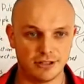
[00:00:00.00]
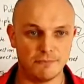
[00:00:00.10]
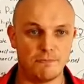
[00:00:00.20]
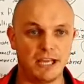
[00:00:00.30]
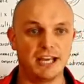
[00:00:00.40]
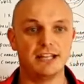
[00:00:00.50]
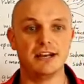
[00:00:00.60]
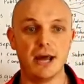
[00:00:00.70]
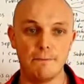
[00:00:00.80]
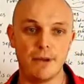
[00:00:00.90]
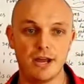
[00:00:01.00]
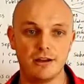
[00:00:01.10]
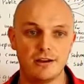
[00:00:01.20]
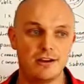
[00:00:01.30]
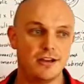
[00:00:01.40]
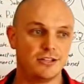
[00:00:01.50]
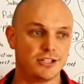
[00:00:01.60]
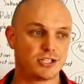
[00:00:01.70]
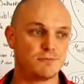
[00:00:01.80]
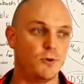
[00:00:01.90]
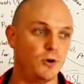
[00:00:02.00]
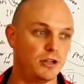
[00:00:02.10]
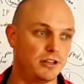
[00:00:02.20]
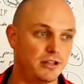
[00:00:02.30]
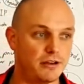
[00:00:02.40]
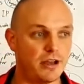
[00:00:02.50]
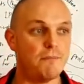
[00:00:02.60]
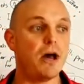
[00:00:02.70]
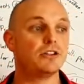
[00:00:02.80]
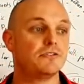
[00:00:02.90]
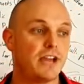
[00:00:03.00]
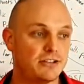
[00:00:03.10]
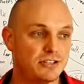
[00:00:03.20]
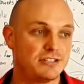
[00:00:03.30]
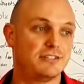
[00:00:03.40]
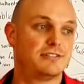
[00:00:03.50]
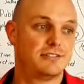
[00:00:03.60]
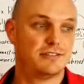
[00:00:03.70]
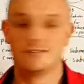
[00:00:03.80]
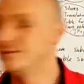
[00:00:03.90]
The bigger the number, the smaller the amount of addresses.